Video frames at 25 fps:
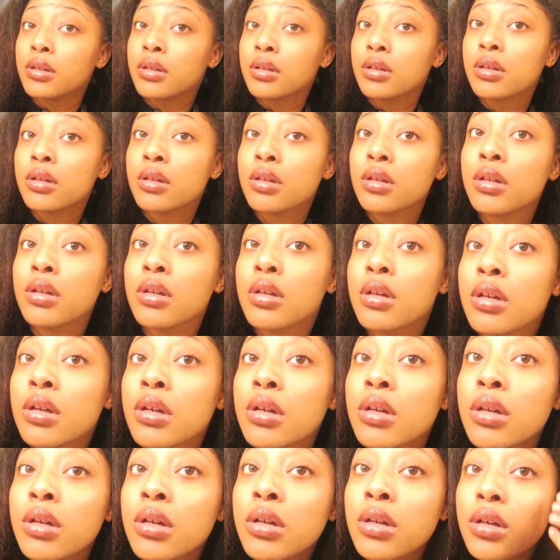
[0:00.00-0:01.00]

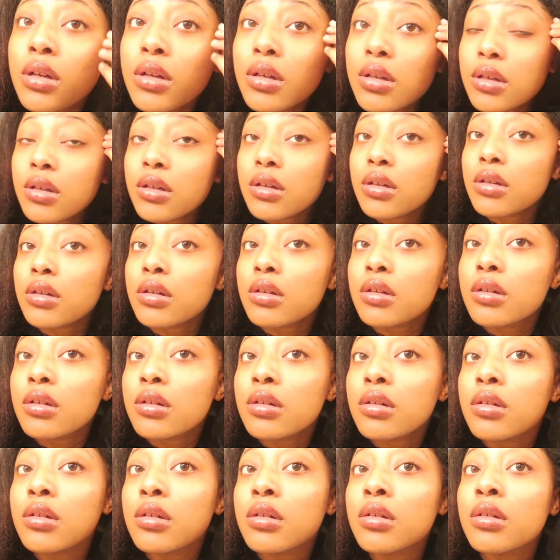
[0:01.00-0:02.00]

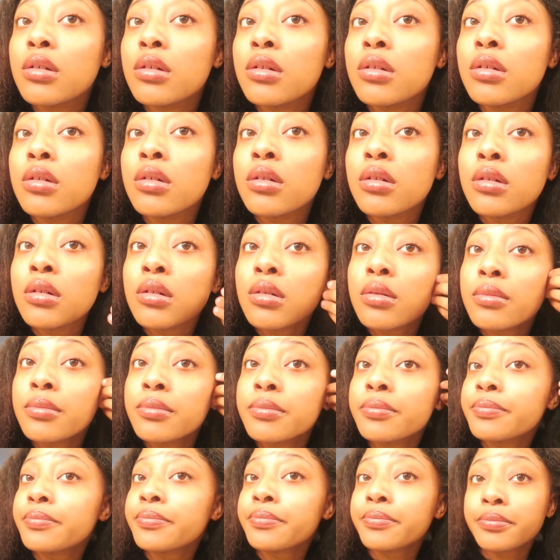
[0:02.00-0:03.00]

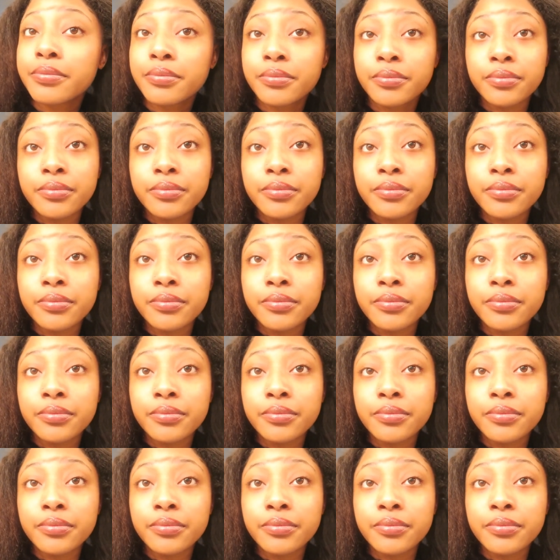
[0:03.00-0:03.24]
Nobody speaks.